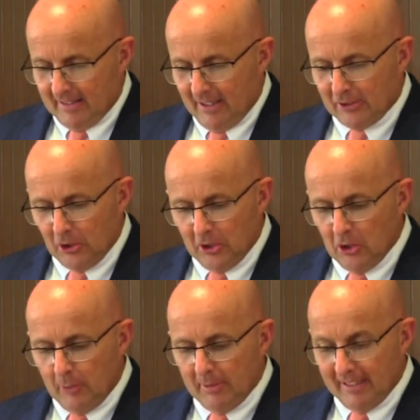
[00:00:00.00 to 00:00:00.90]
Attorney
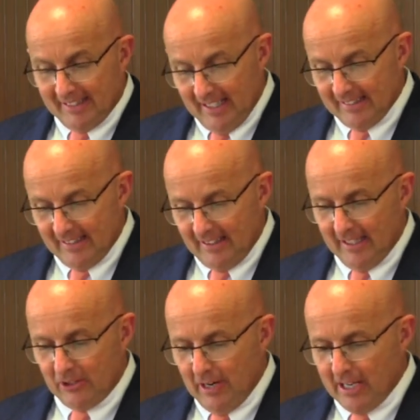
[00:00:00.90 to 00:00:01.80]
Urban attended
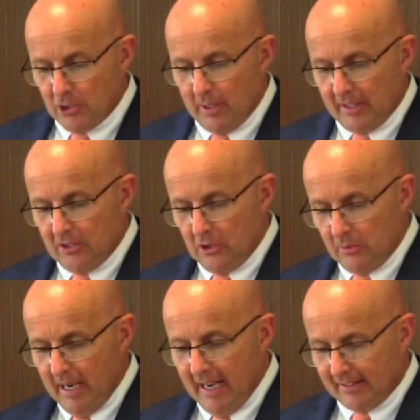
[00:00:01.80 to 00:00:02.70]
and graduated
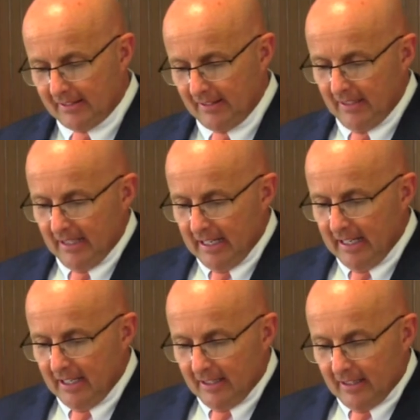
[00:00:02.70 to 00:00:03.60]
UMass,
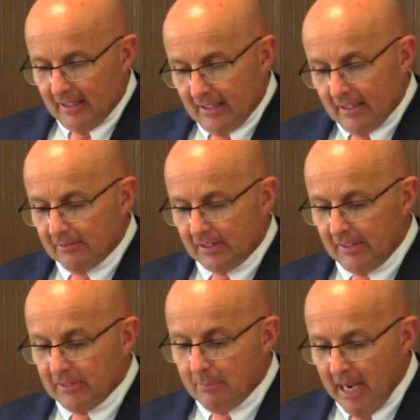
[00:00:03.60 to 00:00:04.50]

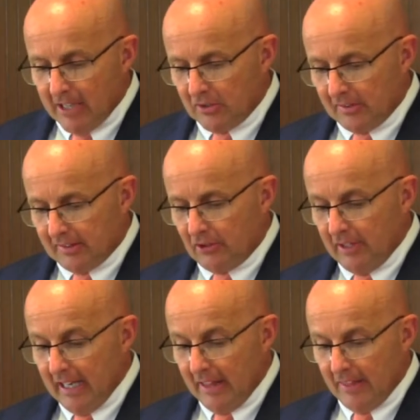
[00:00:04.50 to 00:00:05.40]
received a bachelor's
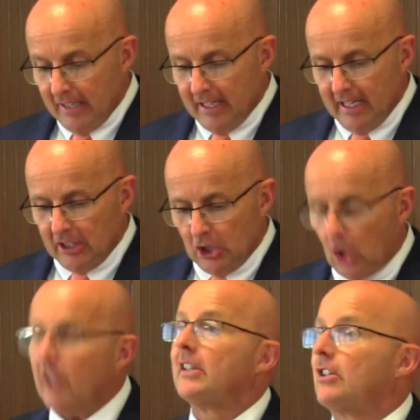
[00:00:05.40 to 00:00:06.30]
degree and then a
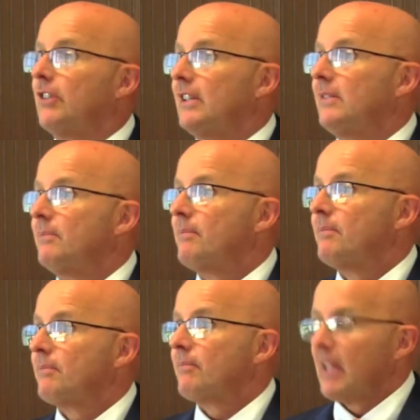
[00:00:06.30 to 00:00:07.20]
law degree.
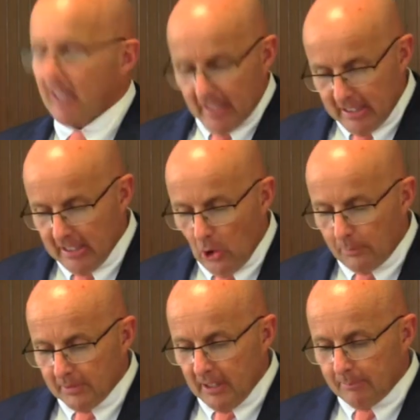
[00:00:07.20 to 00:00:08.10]
He
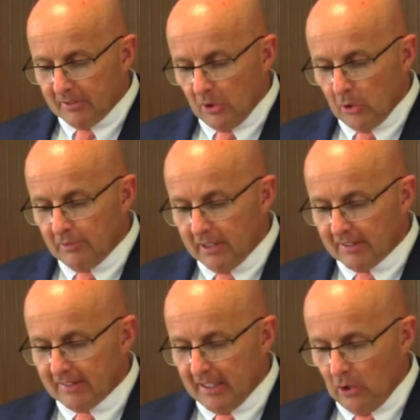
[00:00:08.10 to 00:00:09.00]
opened up his own real
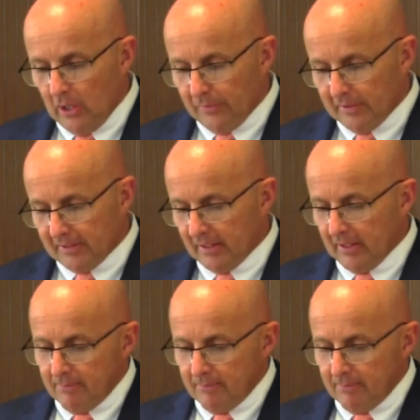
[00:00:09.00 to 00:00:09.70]
estate office.